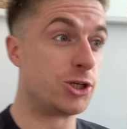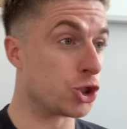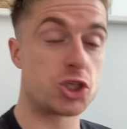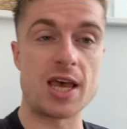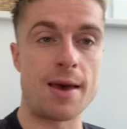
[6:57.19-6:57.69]

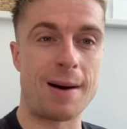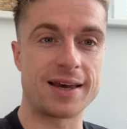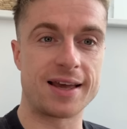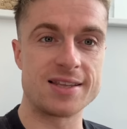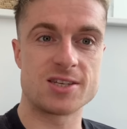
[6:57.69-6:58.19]
just sitting
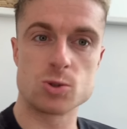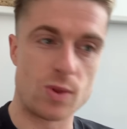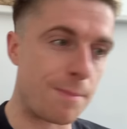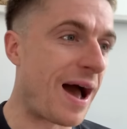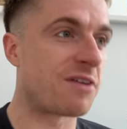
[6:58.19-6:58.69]
back against us
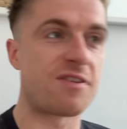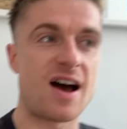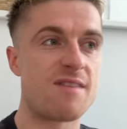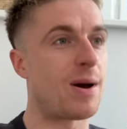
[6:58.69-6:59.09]
with a back five,